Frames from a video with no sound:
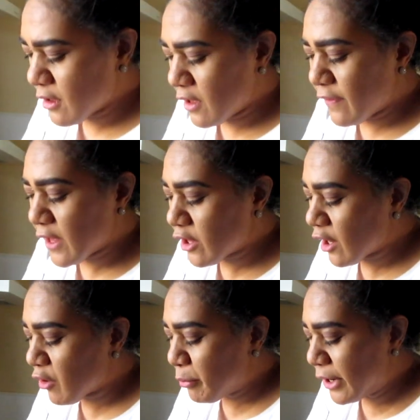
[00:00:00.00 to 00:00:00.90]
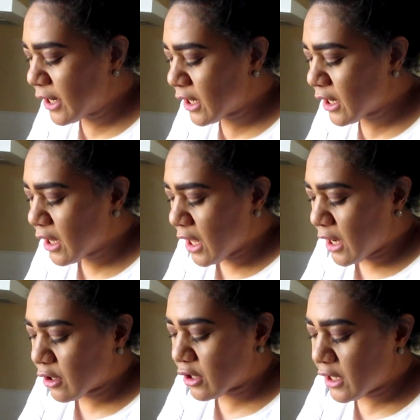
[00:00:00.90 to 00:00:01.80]
okay, thank you, buddy.
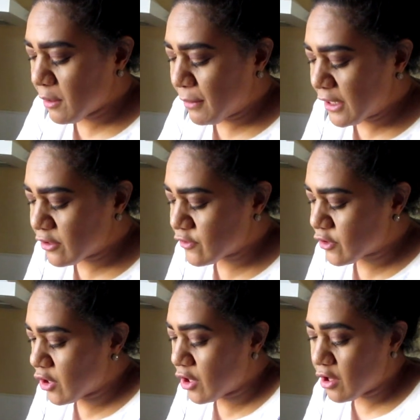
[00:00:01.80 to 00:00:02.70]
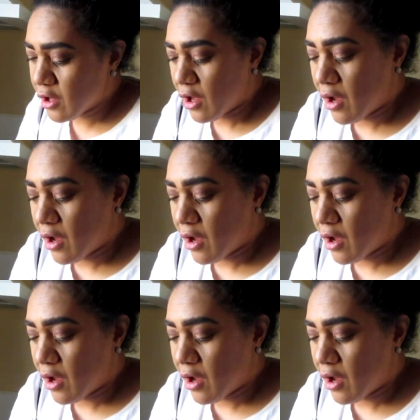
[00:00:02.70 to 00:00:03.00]
I'm gonna eat my dessert